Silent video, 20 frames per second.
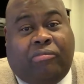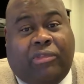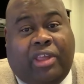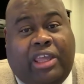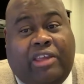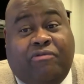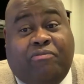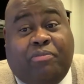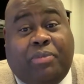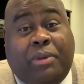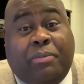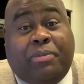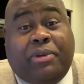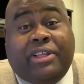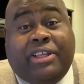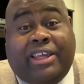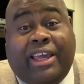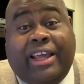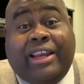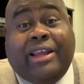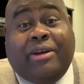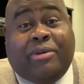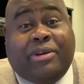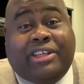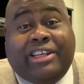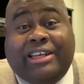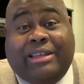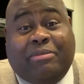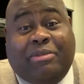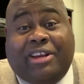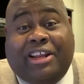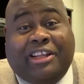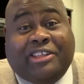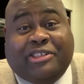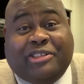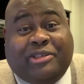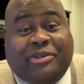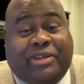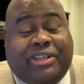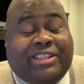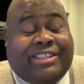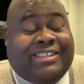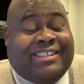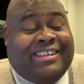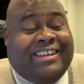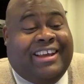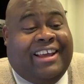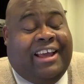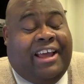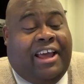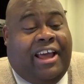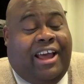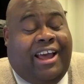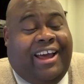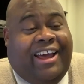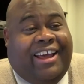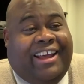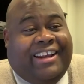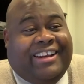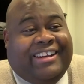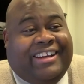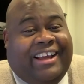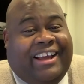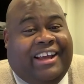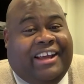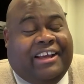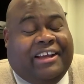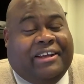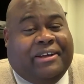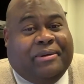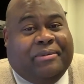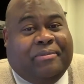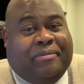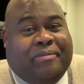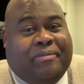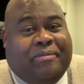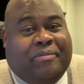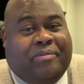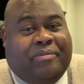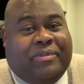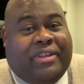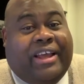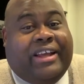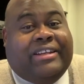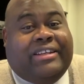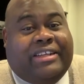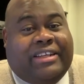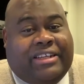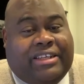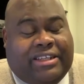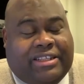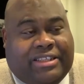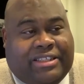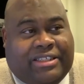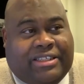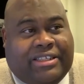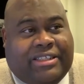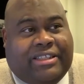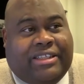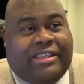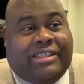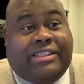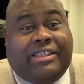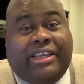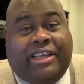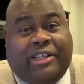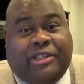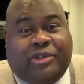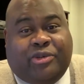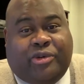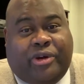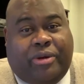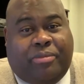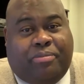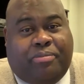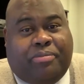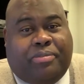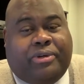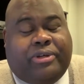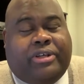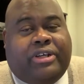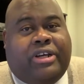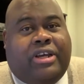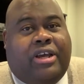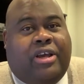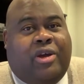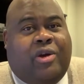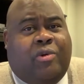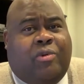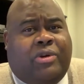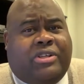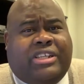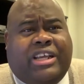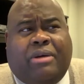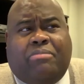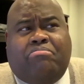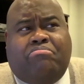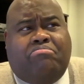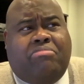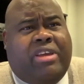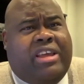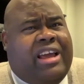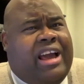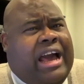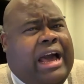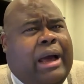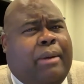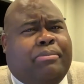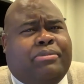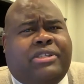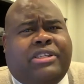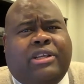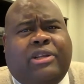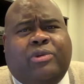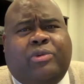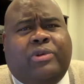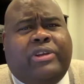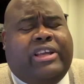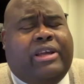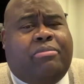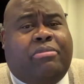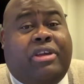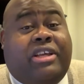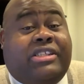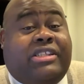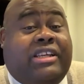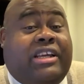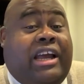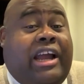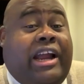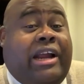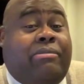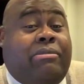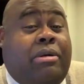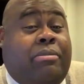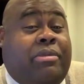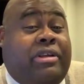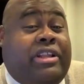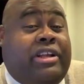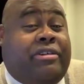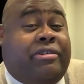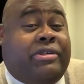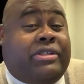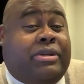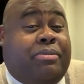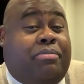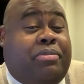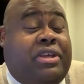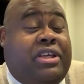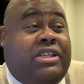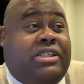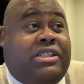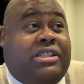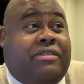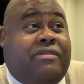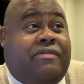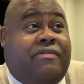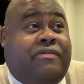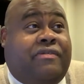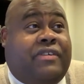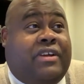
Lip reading: Even people in Kenya were telling me not to do it. And I did it. The sales rep was absolutely amazing. I remember there was a piece of